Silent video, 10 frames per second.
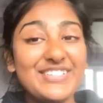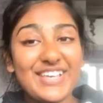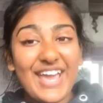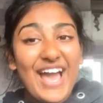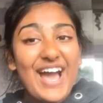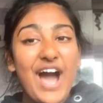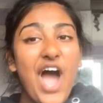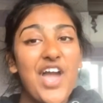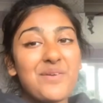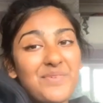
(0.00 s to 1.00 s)
So yeah, I
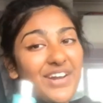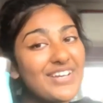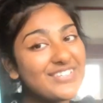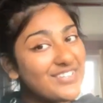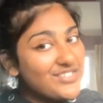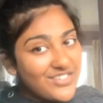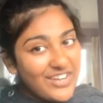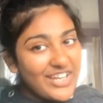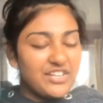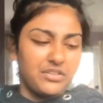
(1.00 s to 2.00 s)
hope you guys
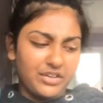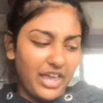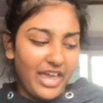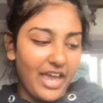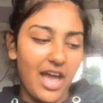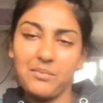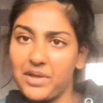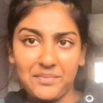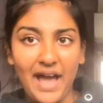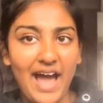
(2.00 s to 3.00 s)
enjoy looking at my
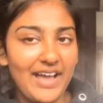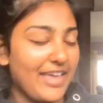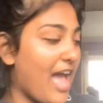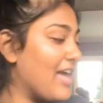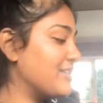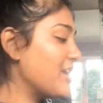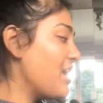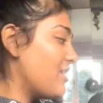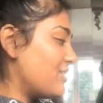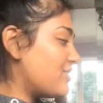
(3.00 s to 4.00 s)
bag and
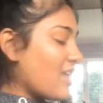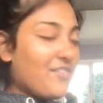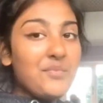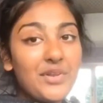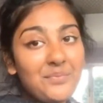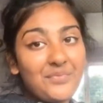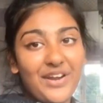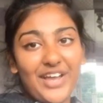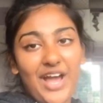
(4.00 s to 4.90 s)
the stuff I'm gonna bring.